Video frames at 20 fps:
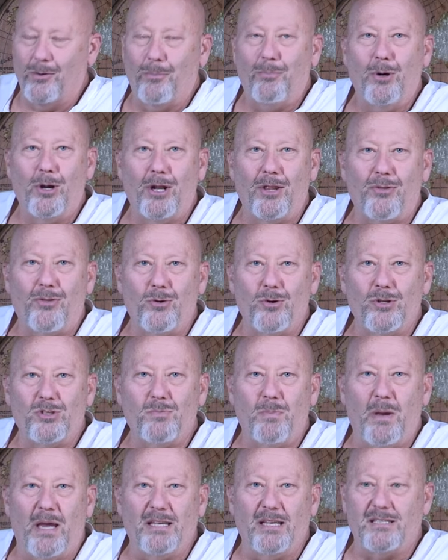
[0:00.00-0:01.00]
put it through its
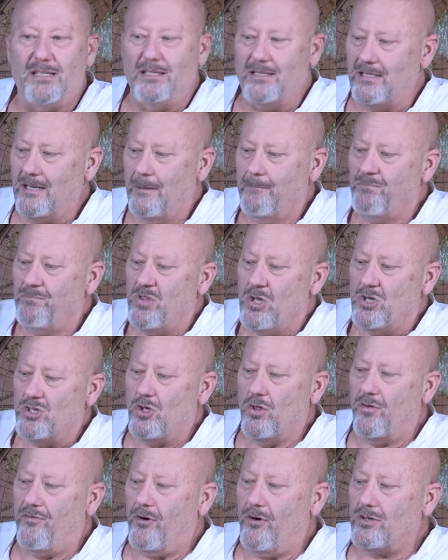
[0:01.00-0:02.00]
paces.
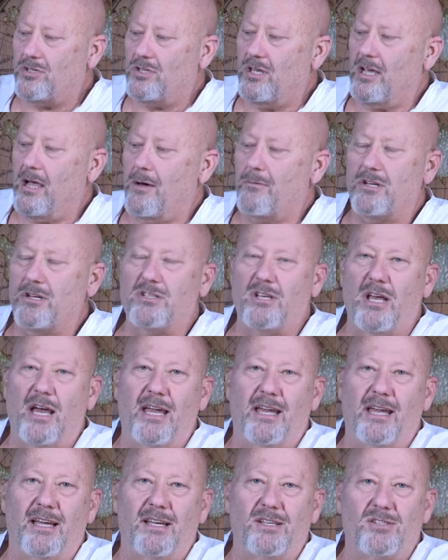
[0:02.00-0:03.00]
So the first thing I want to
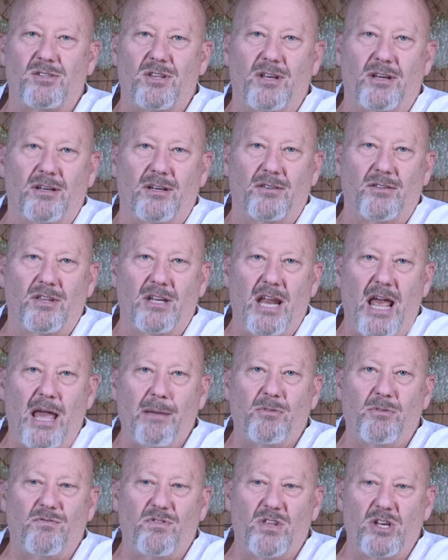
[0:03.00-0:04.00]
say is the
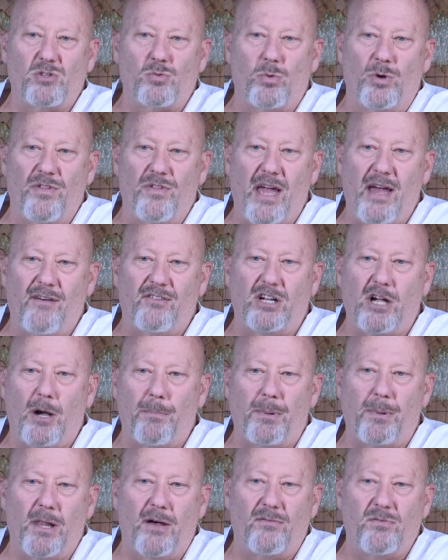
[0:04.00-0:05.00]
name of this one. They have a
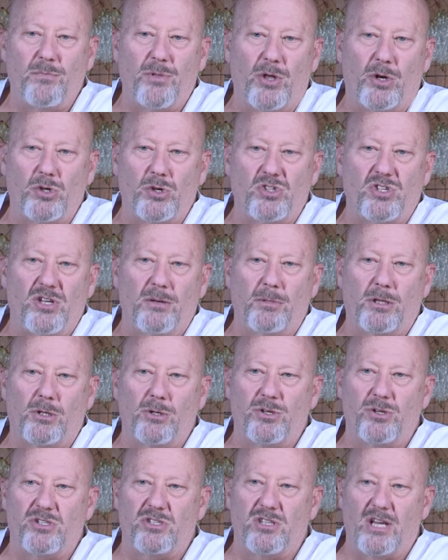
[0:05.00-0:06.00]
couple of them that are similar
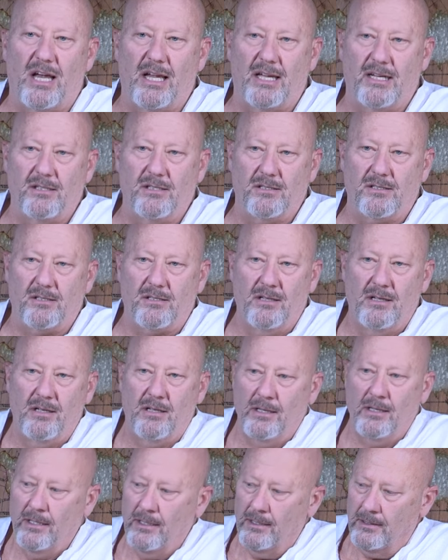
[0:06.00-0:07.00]
designs.
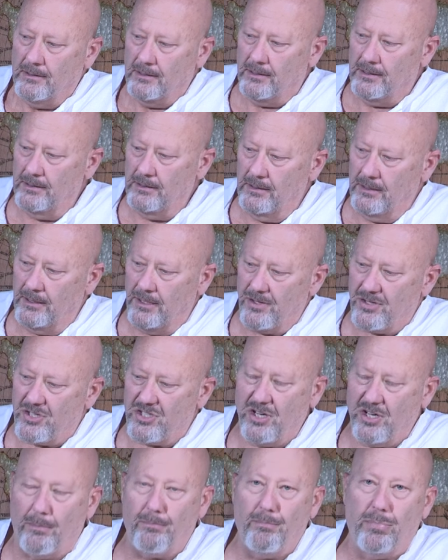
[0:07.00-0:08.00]

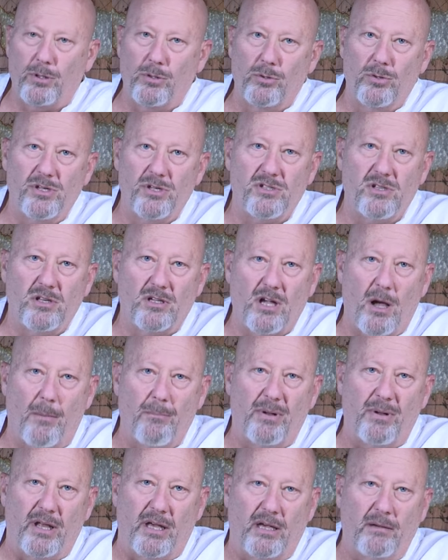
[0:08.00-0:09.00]
Sublue is the
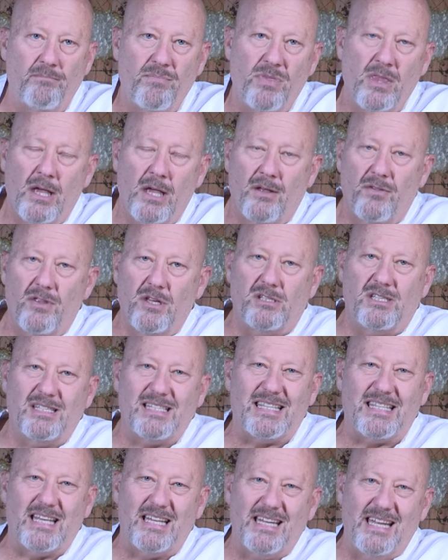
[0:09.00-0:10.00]
company. This
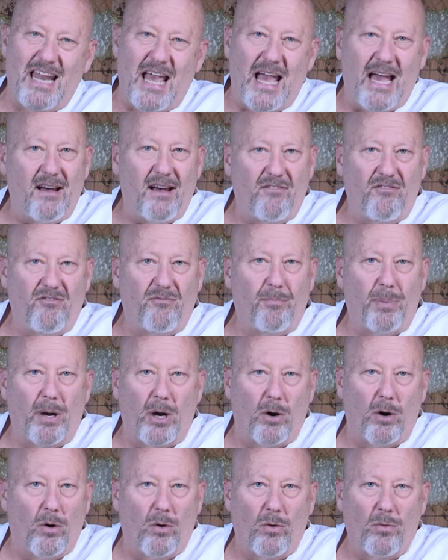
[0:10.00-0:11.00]
is the
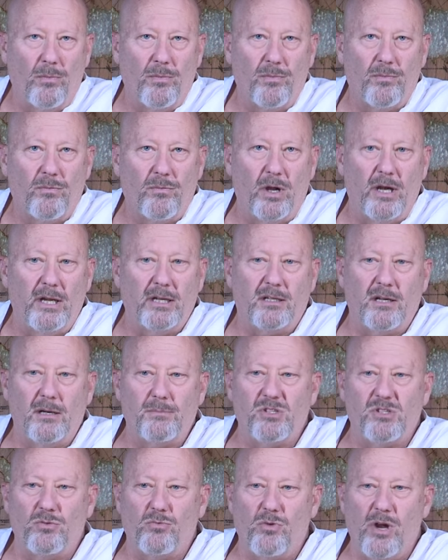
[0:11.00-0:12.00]
Navbow. Right?
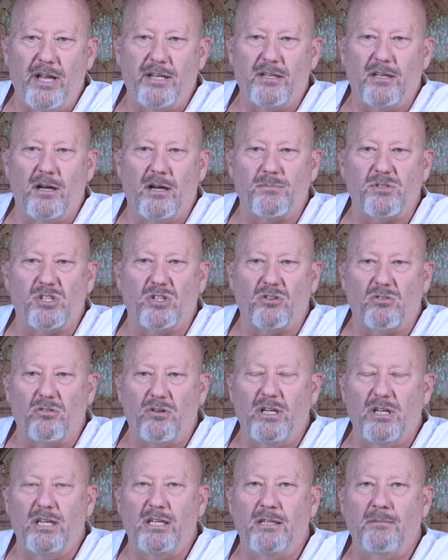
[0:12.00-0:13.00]
Comes in red and comes in
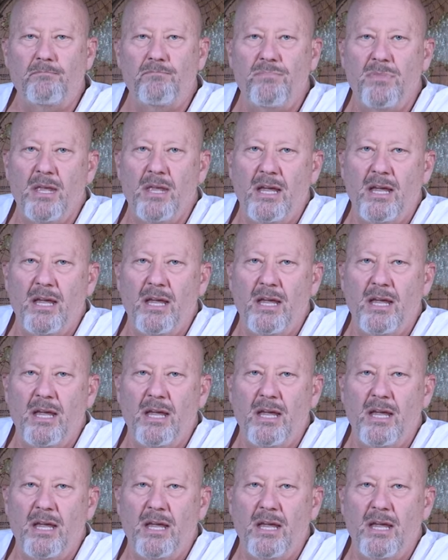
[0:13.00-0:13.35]
green.